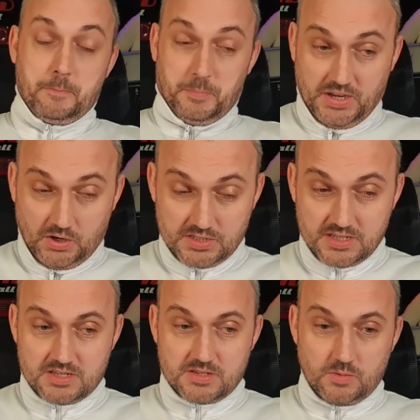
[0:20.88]

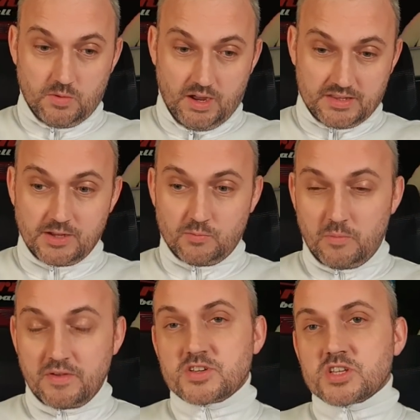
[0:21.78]
Because I think what
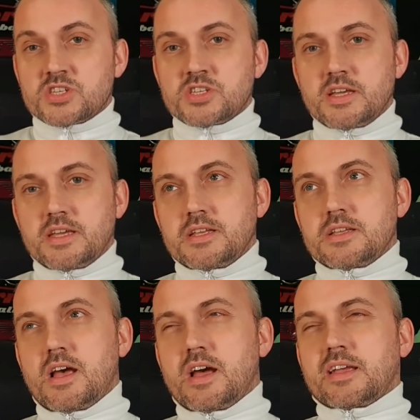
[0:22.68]
we've just
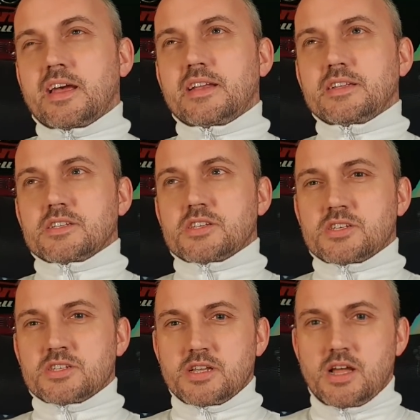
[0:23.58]
seen
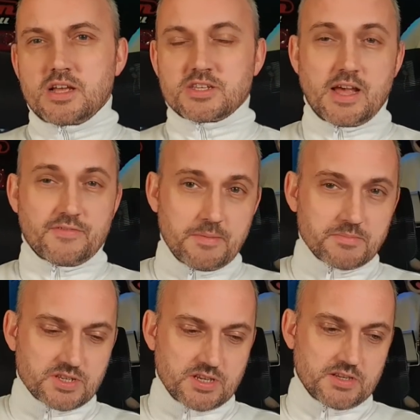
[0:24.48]
against uh,
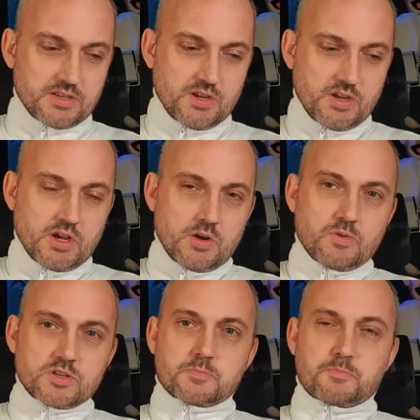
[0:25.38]
Southampton
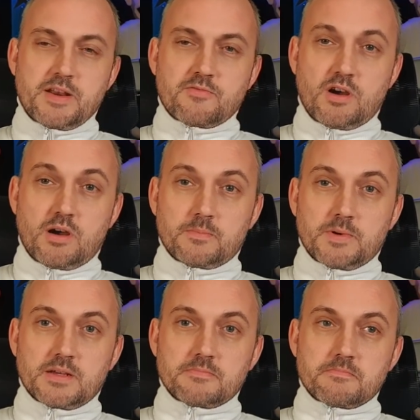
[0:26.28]
was
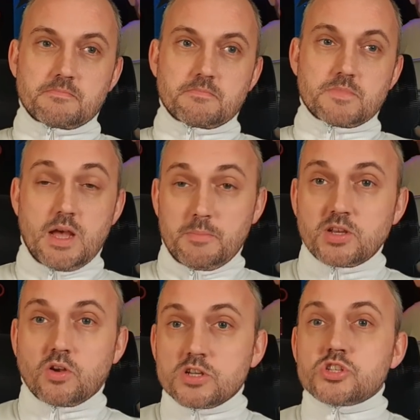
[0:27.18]
Benrahma coming
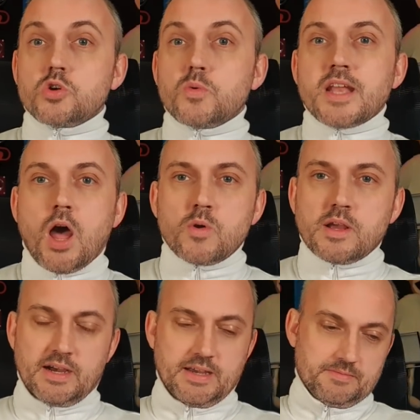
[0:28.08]
on and doing
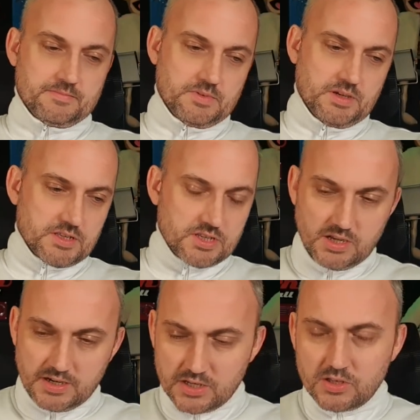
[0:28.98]
okay. I'm
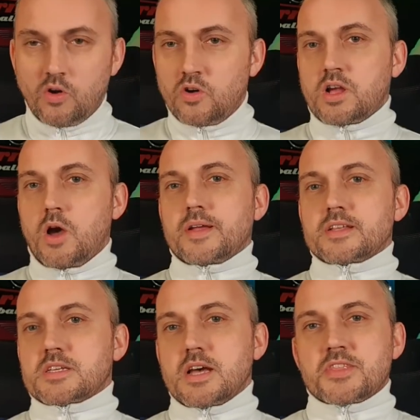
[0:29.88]
certainly not going
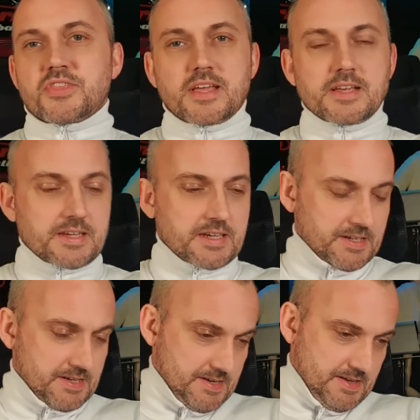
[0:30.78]
to think
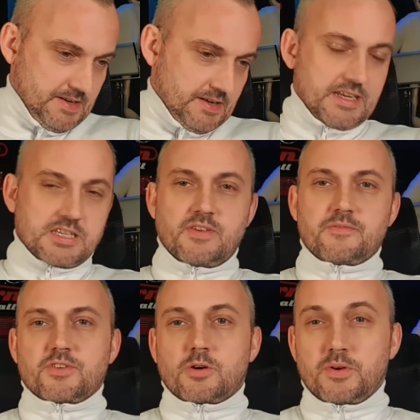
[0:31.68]
less of him
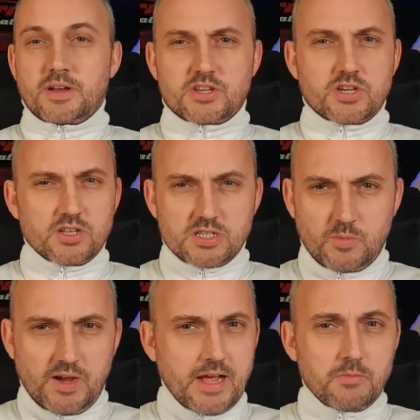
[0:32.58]
for not putting that chance
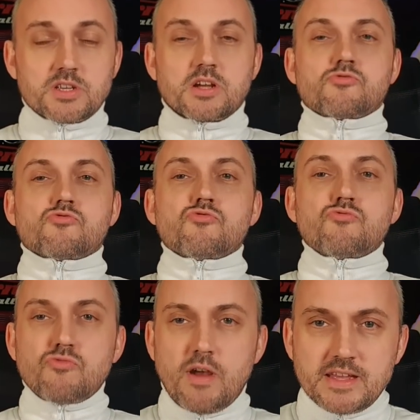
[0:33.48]
away. That was a
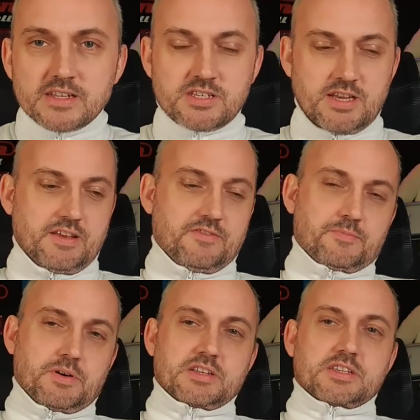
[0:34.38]
great save
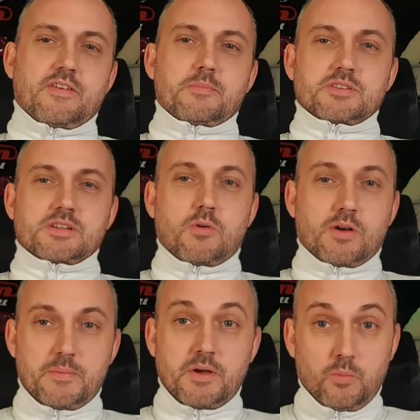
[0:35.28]
by the Southampton
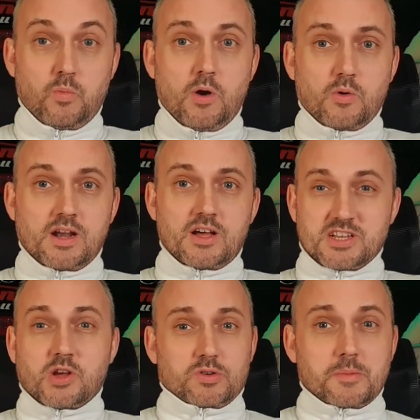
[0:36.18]
goalkeeper. A world-class
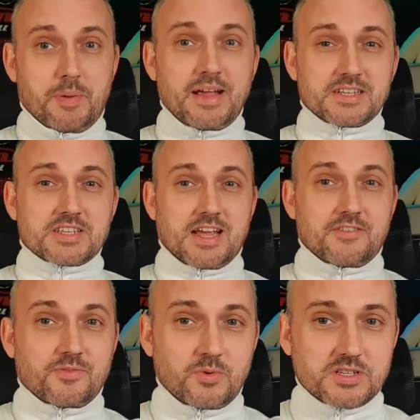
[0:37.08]
Gordon Banks
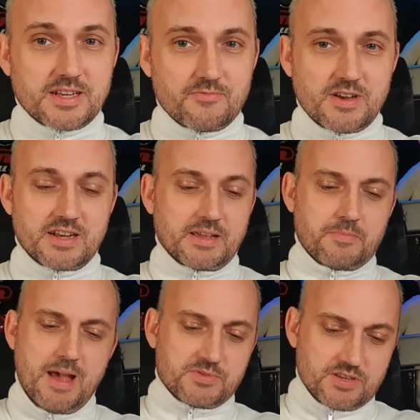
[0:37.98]
save, wasn't it, really?
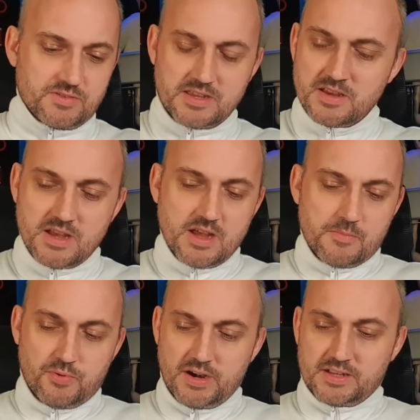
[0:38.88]
Absolutely
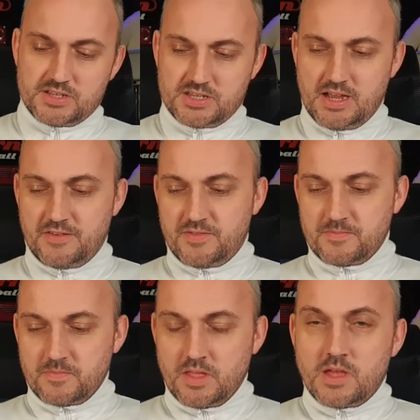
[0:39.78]
brilliant save.
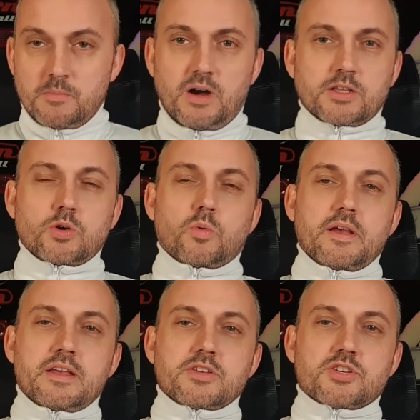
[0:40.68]
But I thought
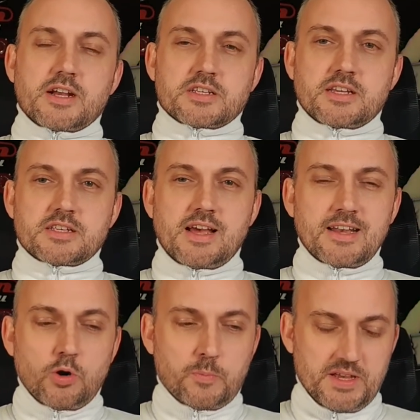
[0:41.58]
he injected a
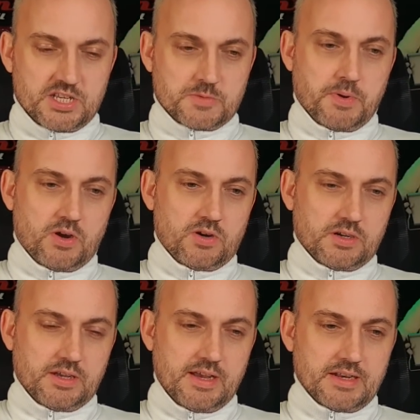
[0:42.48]
little bit of
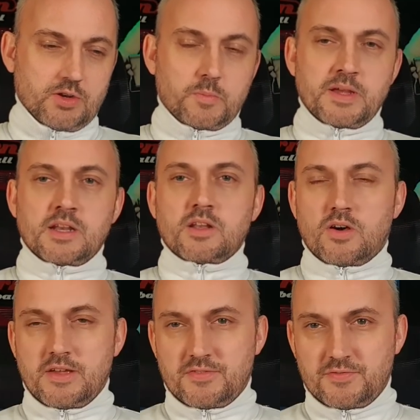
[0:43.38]
spark and a little bit of
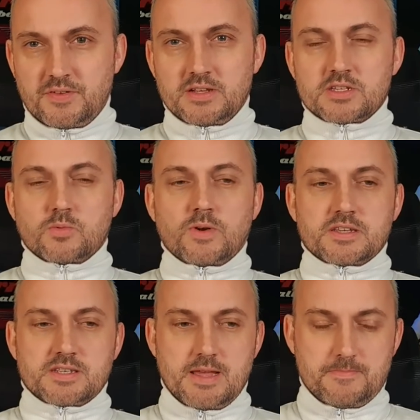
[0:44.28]
life into
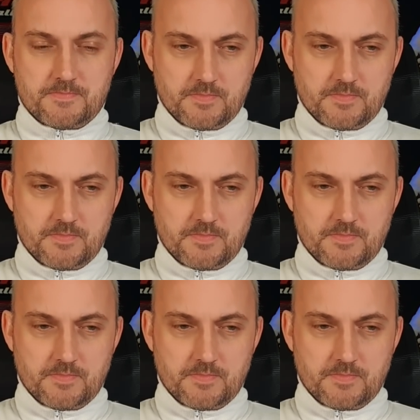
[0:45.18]
West Ham.